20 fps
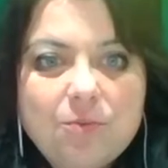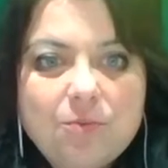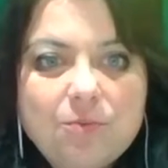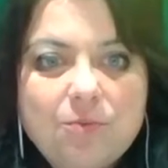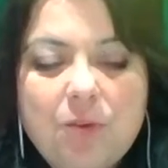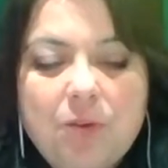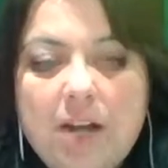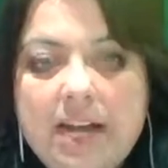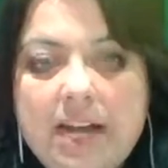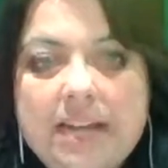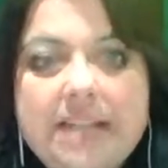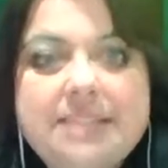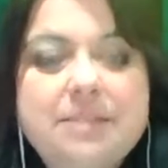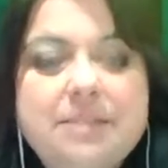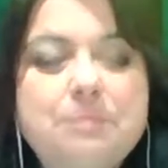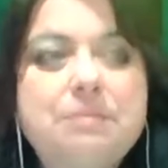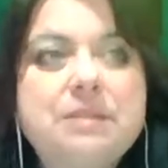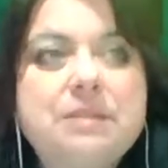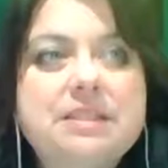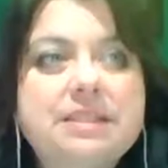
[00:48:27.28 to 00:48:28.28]
right as a
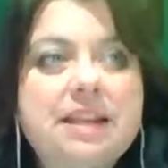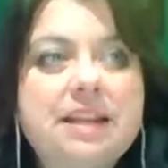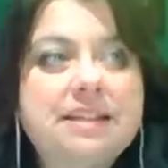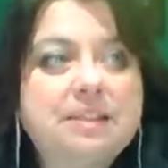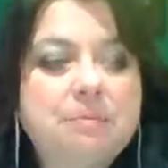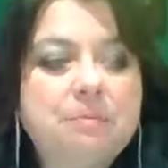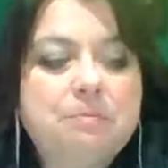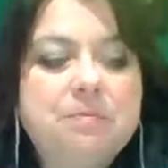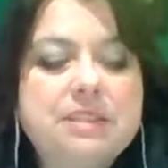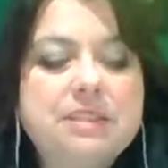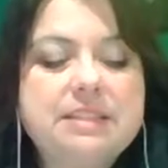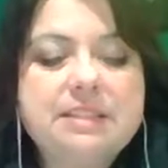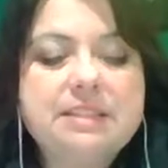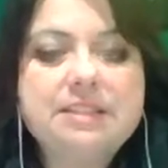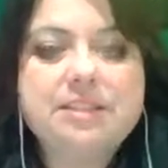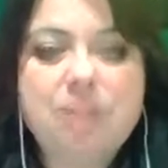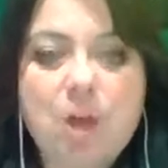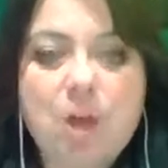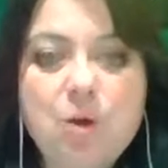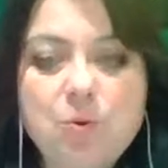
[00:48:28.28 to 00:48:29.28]
business as a right.
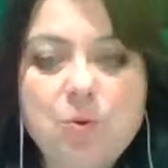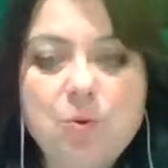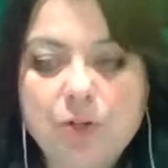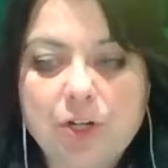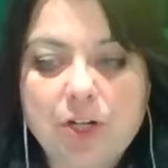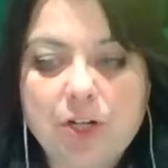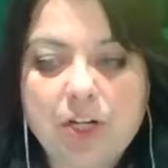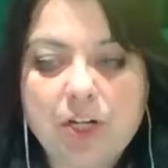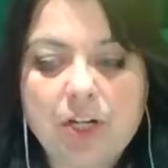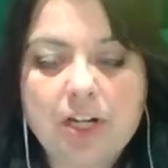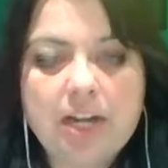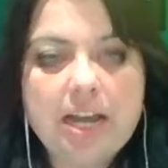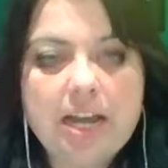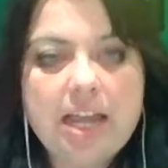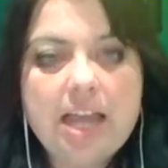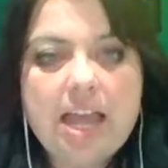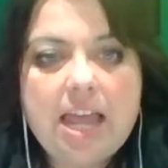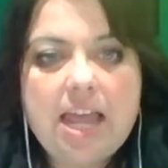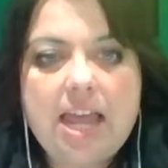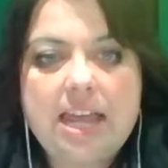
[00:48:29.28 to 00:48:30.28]
business owner
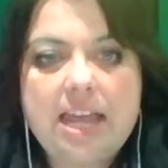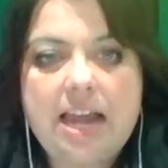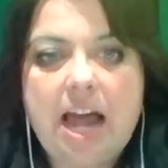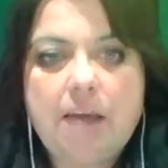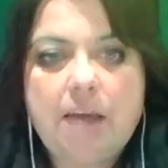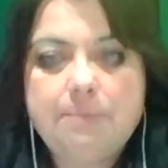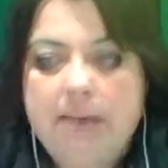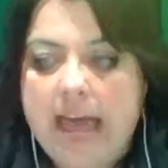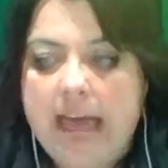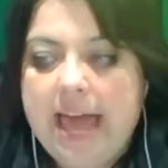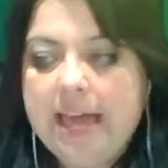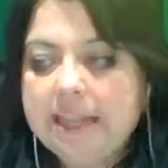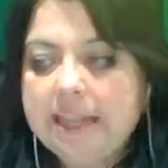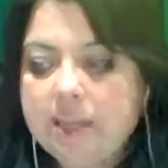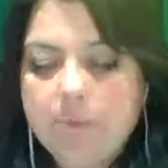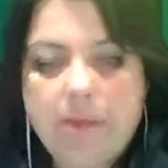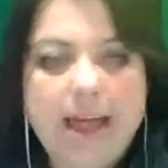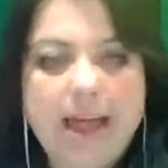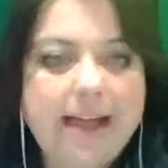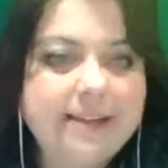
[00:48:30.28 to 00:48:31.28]
and i'm at
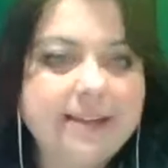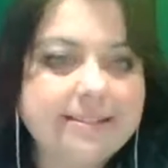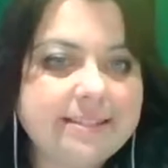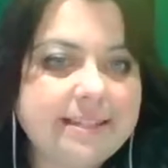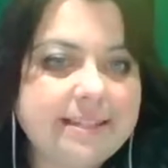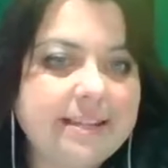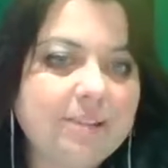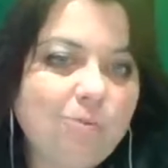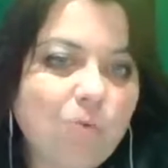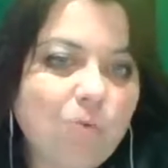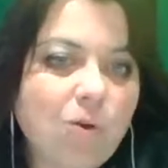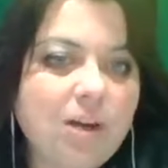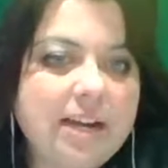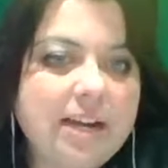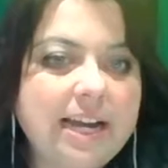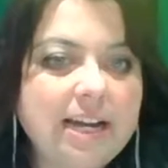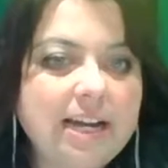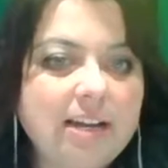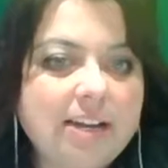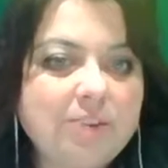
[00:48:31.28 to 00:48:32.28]
capacity in one
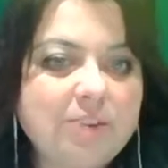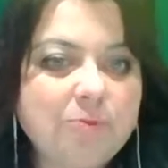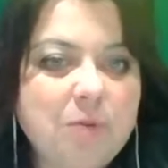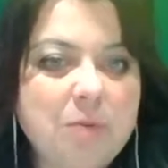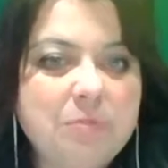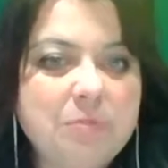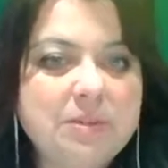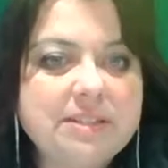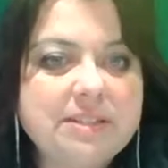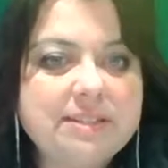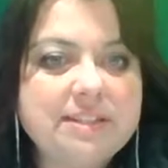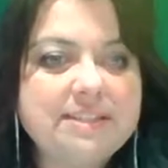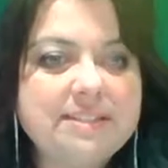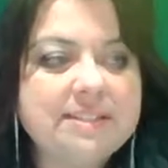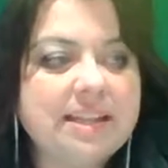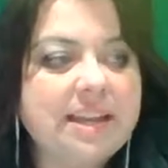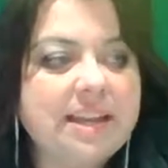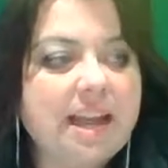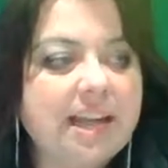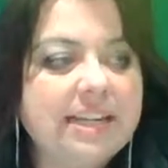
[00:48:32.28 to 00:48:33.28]
area of my business
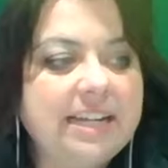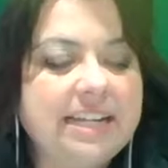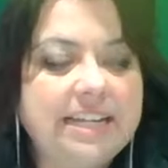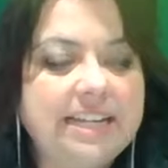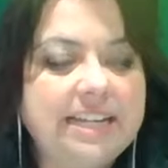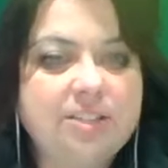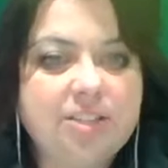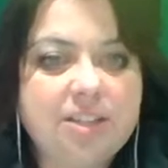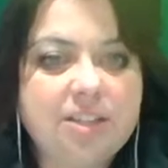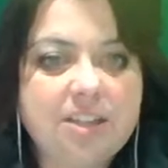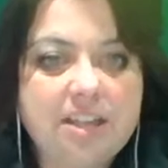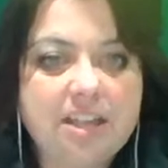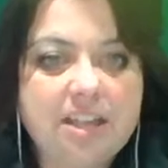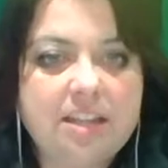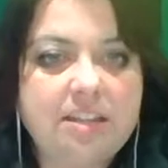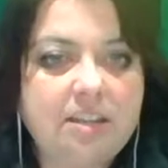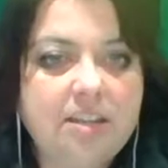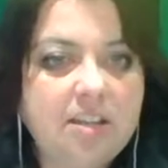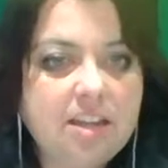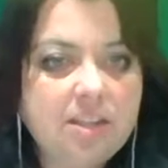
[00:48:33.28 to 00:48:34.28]
and i need to
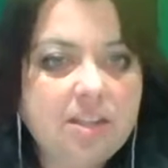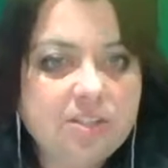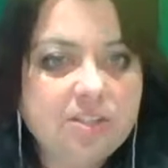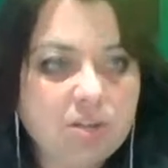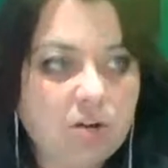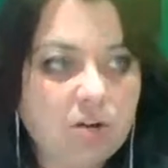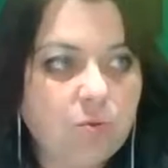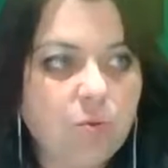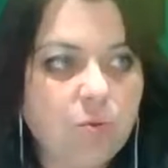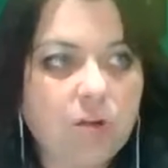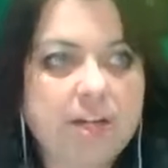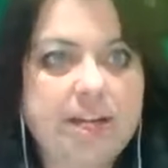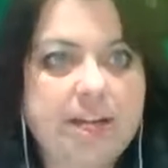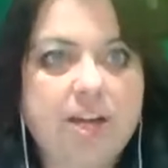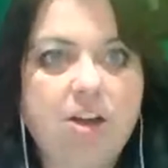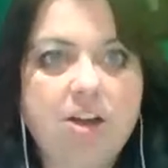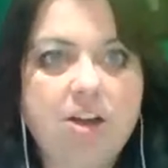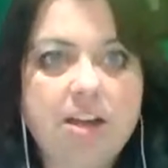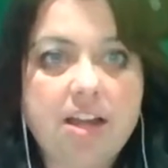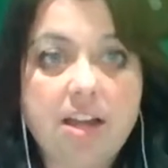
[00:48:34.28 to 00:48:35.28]
then start working
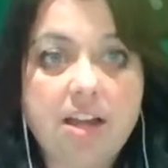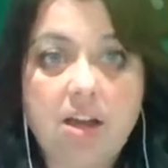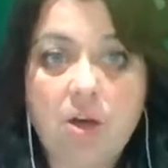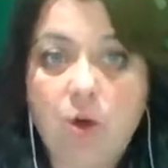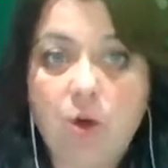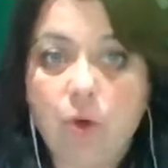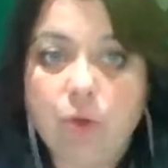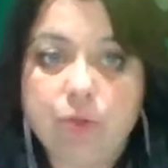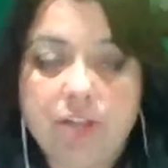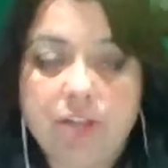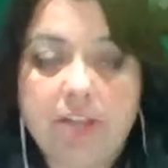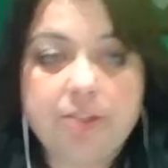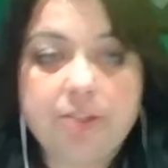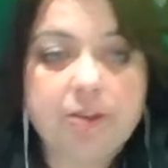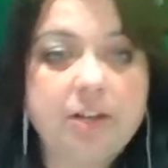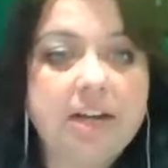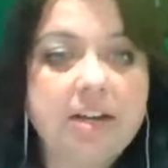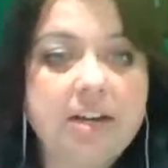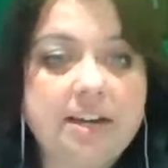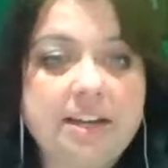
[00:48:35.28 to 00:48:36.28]
on a whole
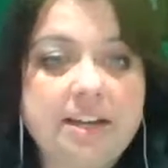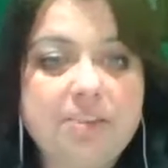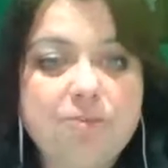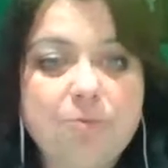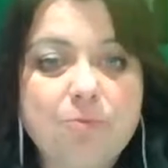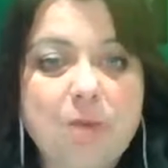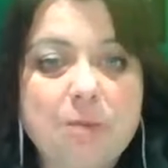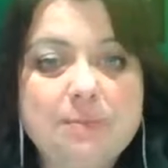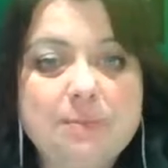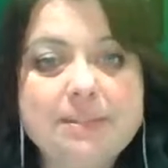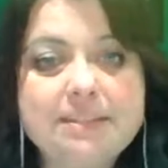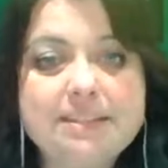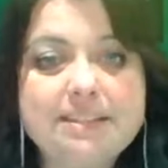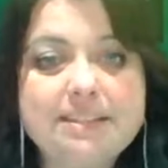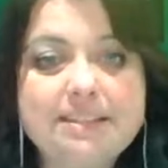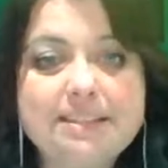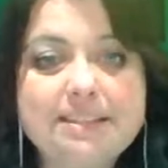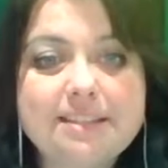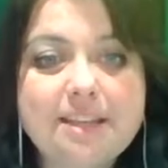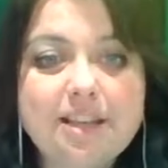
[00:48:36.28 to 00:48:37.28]
nother area of my
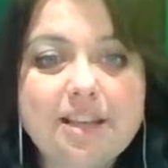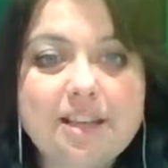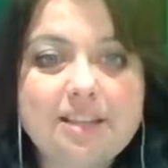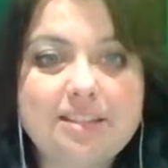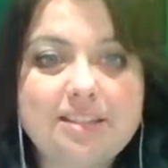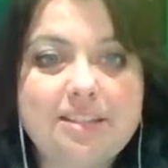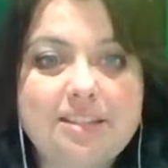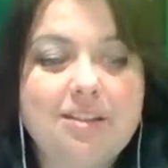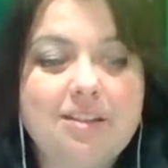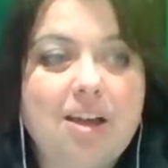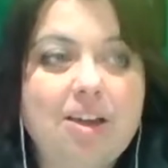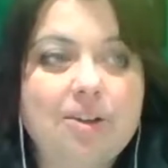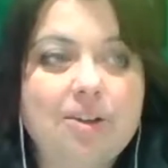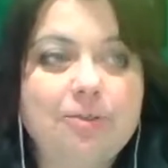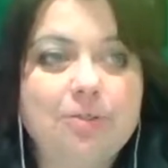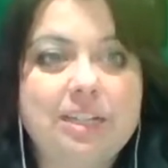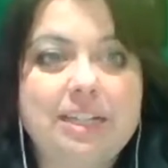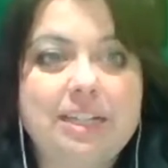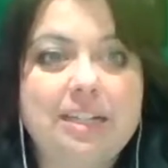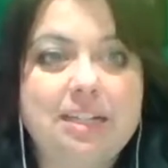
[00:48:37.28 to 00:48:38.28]
business to not
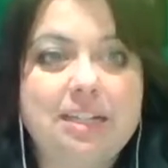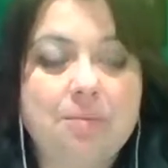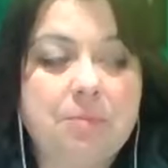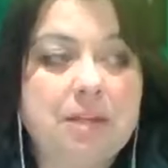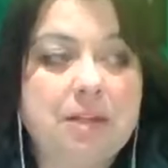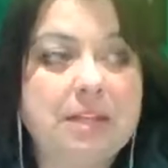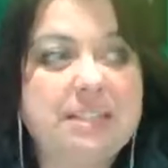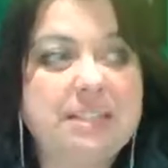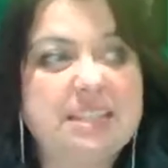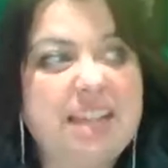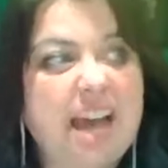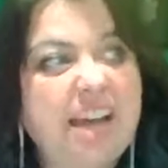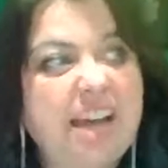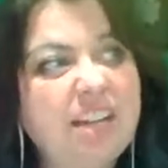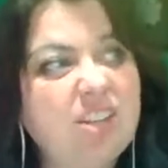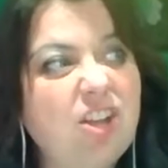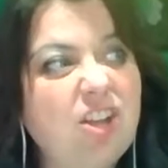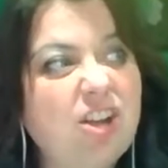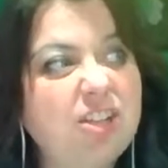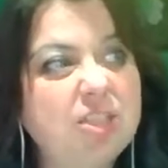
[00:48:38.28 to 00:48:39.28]
only it's kind
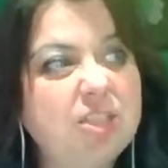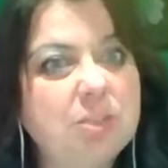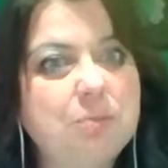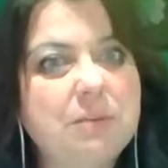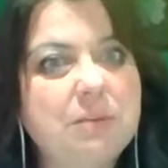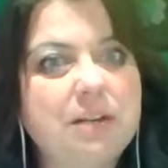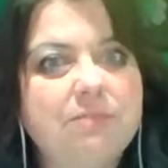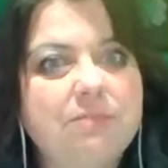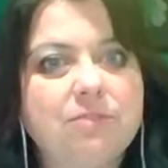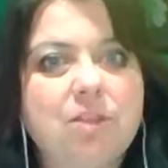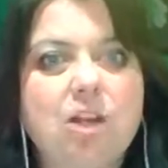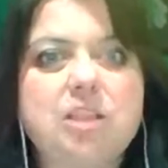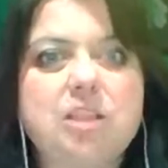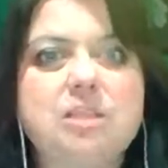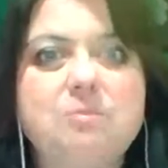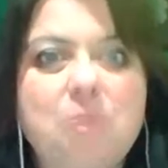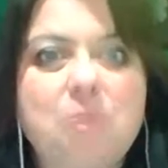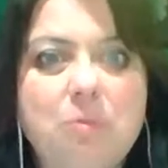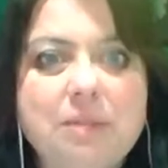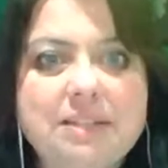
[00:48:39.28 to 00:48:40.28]
of launched, but I've lost
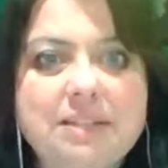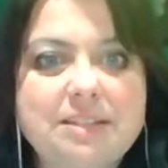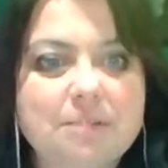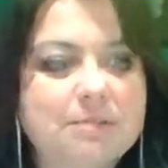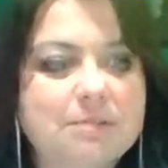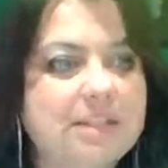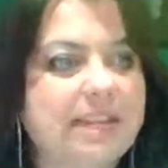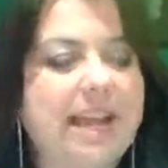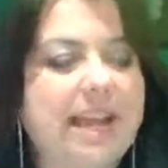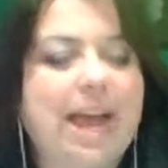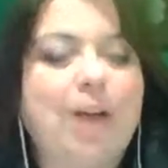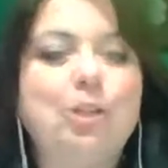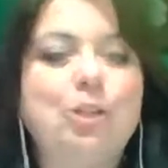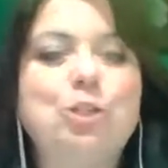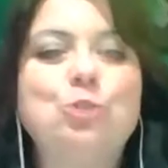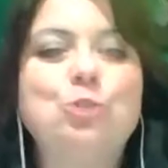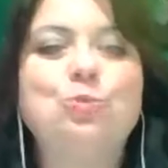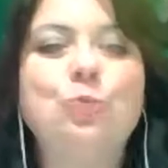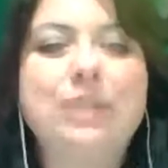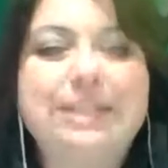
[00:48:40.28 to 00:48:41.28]
momentum. It's like how do
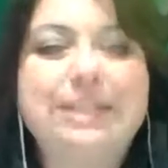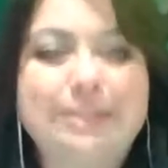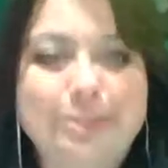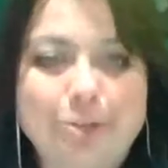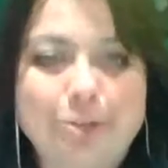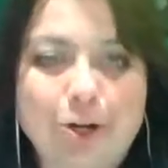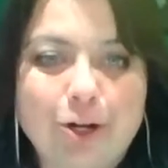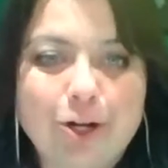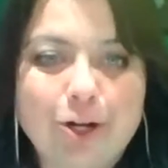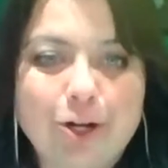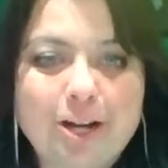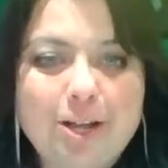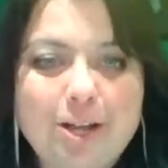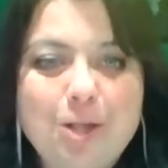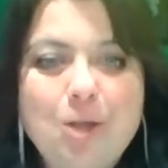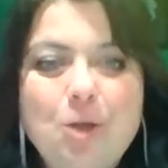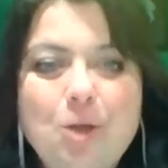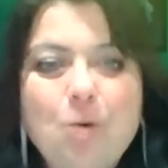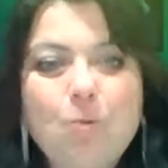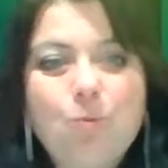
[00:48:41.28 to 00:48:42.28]
you restart
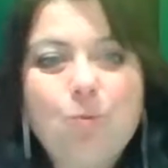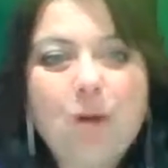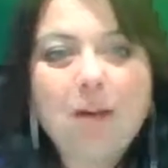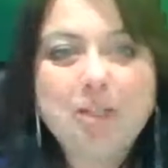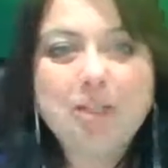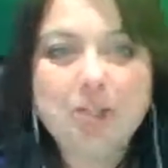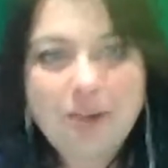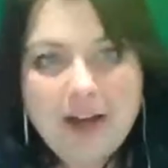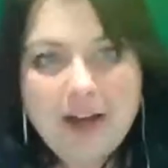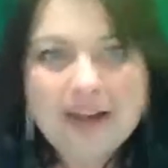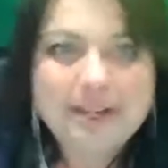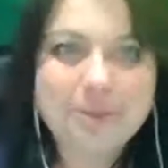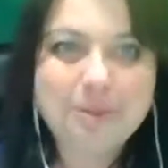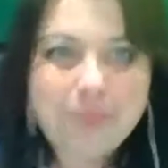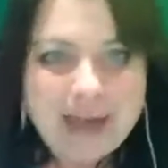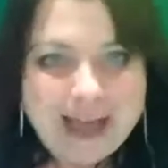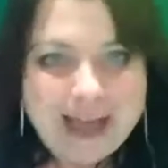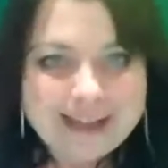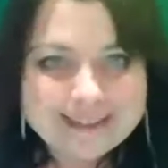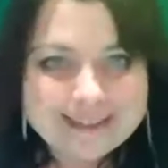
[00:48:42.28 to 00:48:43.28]
while you're at
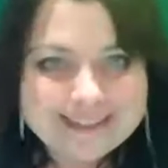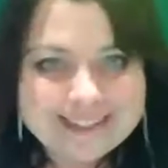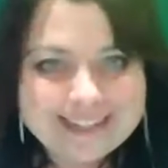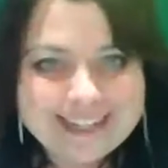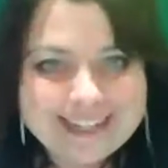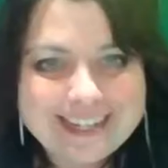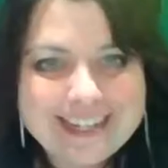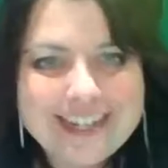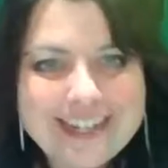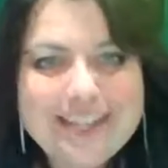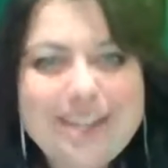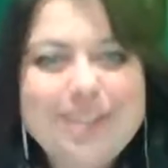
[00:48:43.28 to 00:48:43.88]
capacity?